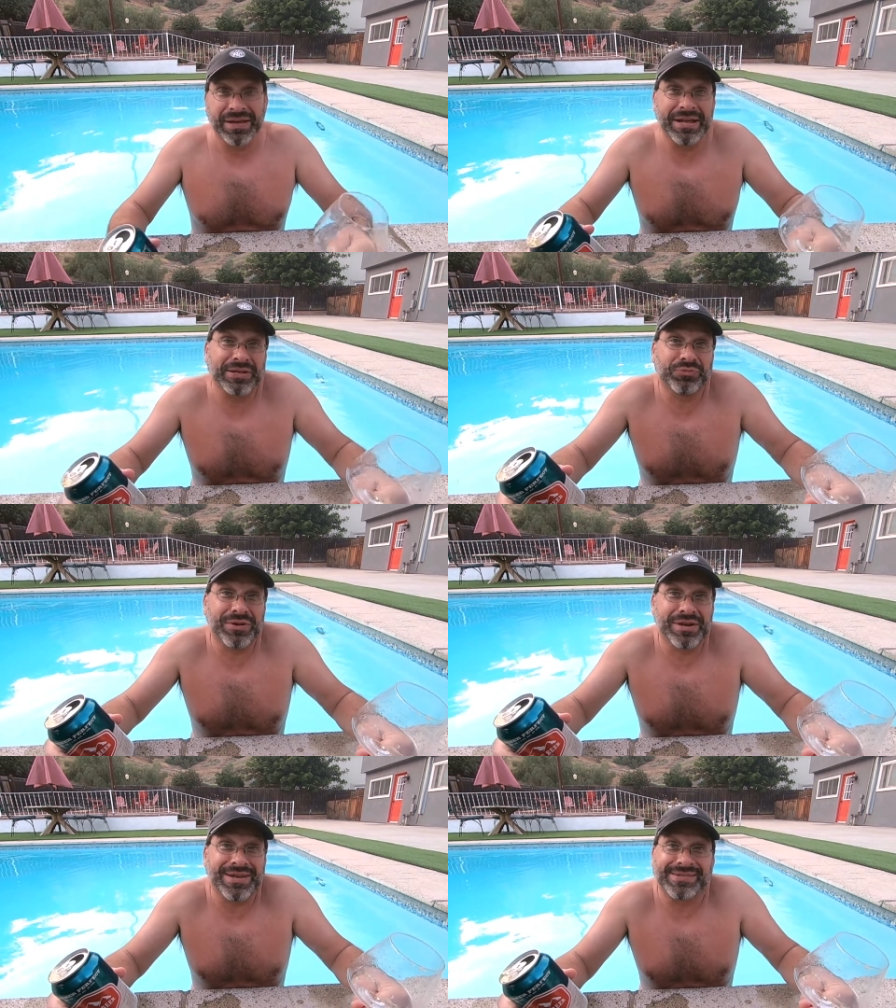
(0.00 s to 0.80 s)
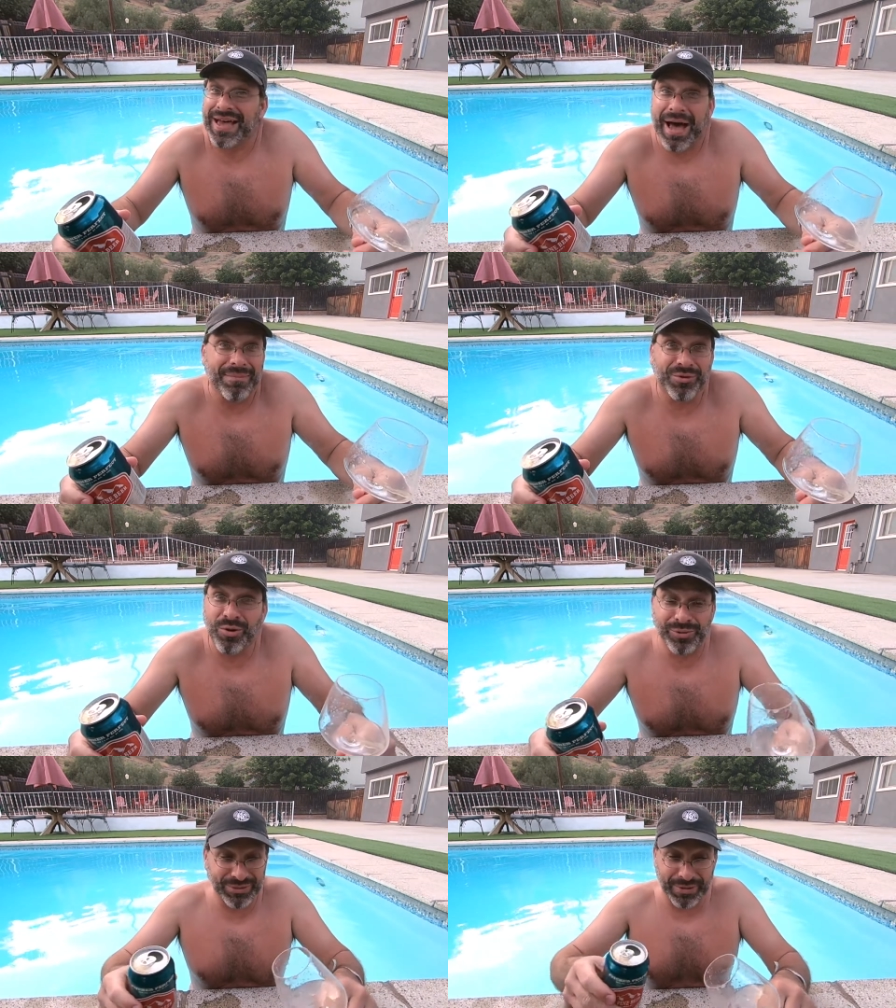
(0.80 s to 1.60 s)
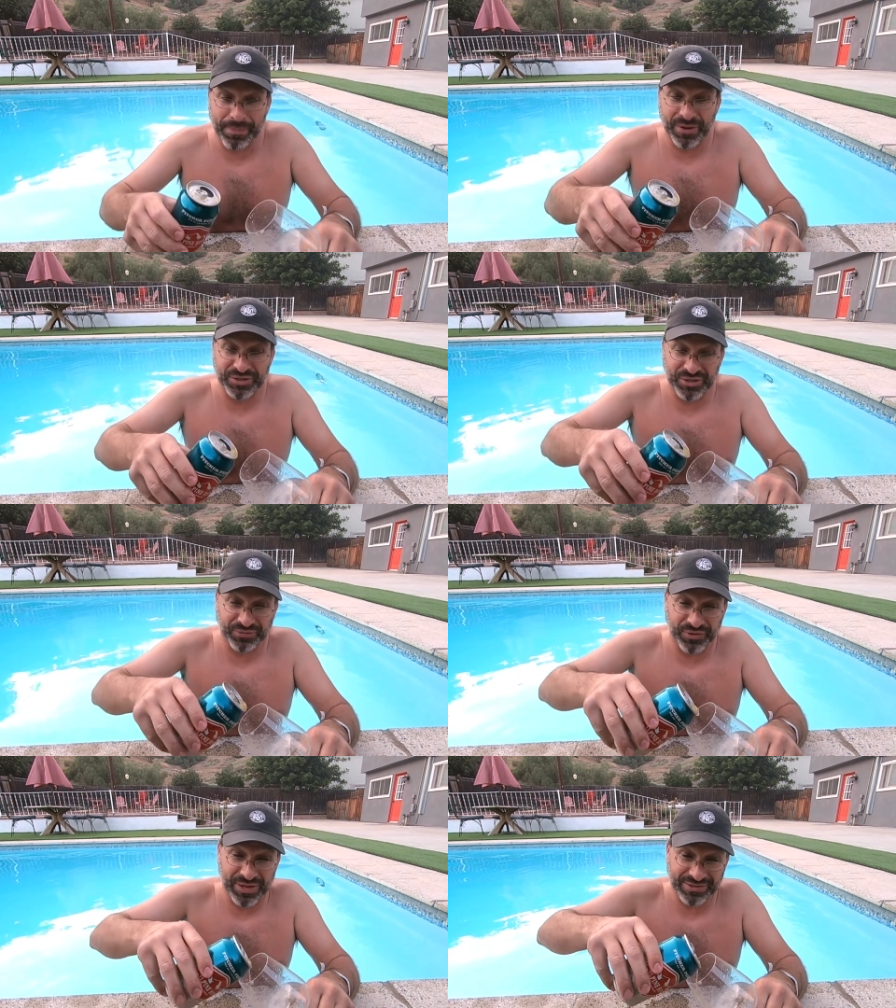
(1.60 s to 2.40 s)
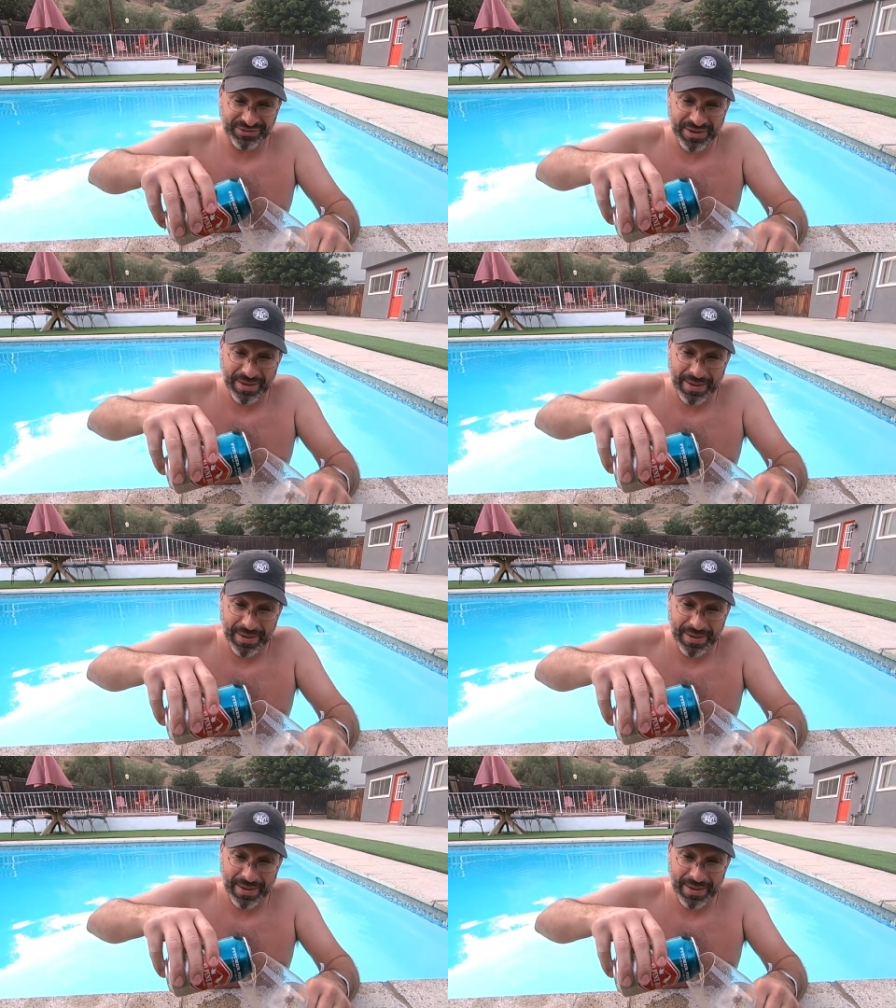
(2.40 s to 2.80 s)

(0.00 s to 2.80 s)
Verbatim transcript: it is what it is. I'm rolling with the punches for this.